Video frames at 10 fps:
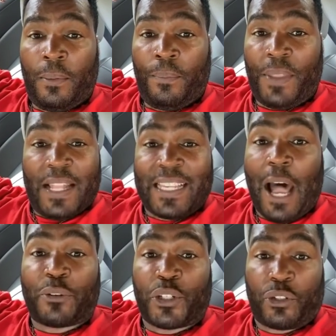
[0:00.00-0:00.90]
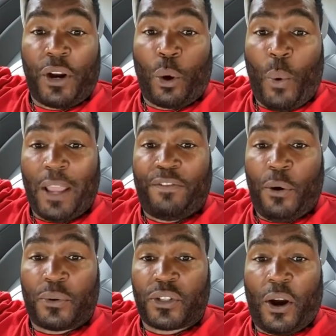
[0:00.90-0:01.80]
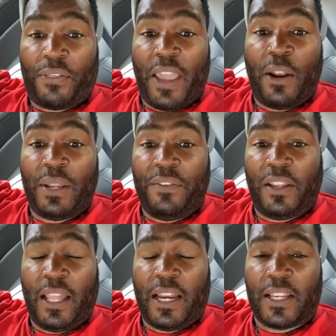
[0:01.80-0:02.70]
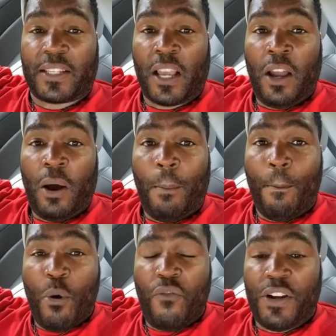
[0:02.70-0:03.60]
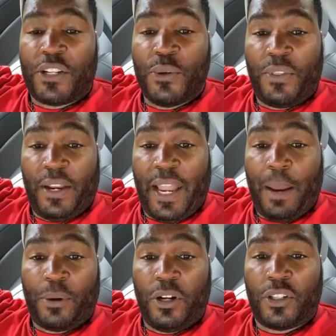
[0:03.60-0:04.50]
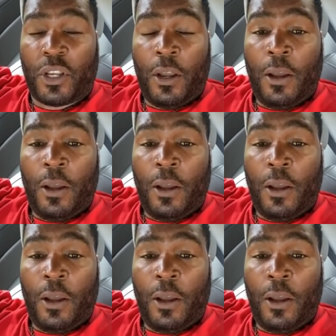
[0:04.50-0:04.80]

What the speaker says: That's how strict white folks are. They don't even let us move into their neighborhoods,